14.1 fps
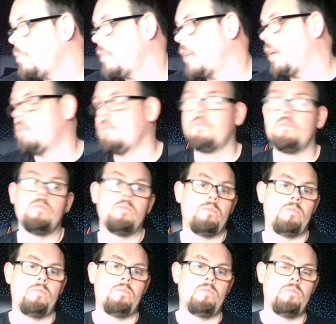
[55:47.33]
Now,
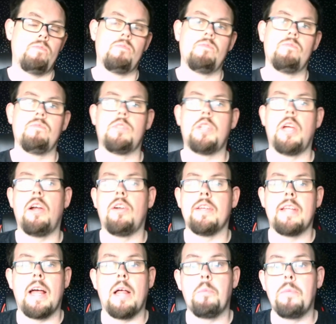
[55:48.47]
Sarah
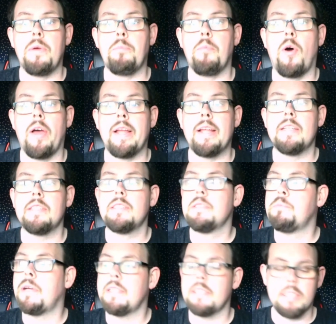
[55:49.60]
did help me buy this,
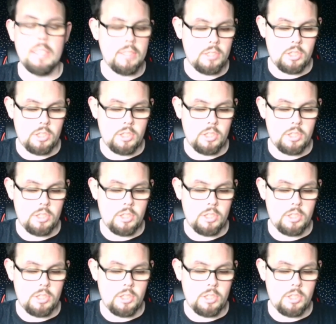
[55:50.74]
basically.